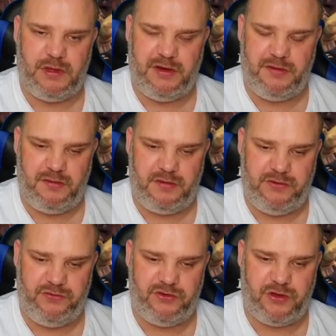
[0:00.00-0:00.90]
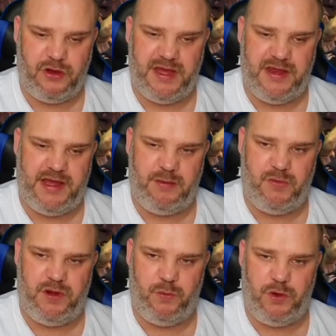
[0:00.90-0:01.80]
and you've just got to bear that in
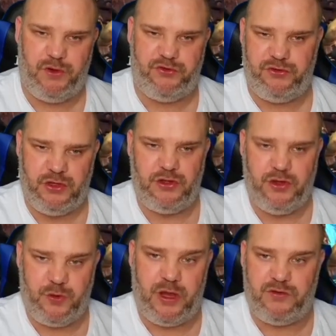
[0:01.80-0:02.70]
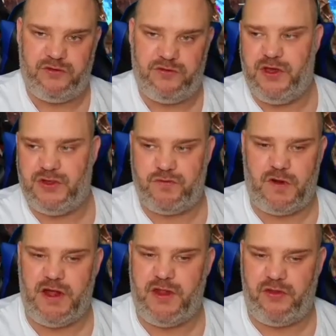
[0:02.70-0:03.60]
mind and watch who goes first
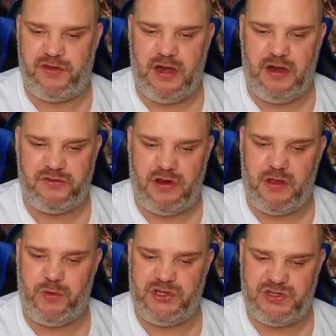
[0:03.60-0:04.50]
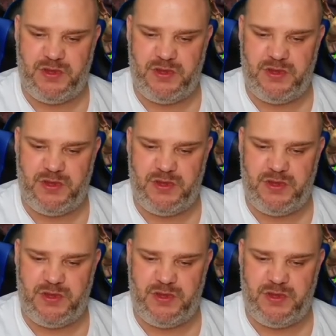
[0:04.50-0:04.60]
right at the start to know which is